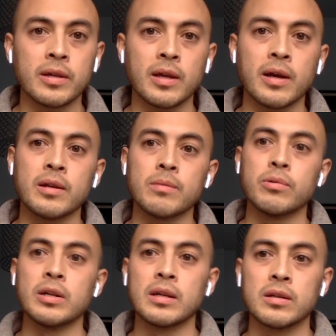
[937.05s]

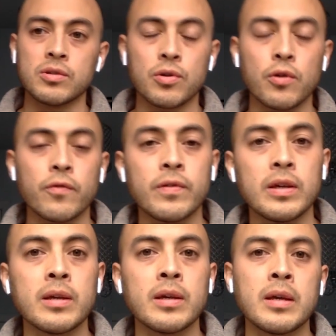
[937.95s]
Shelly on and bringing
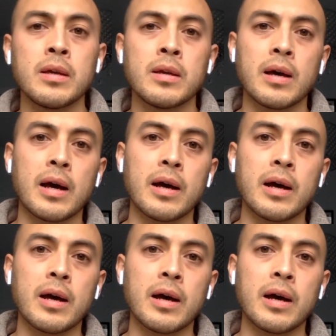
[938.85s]
Sophie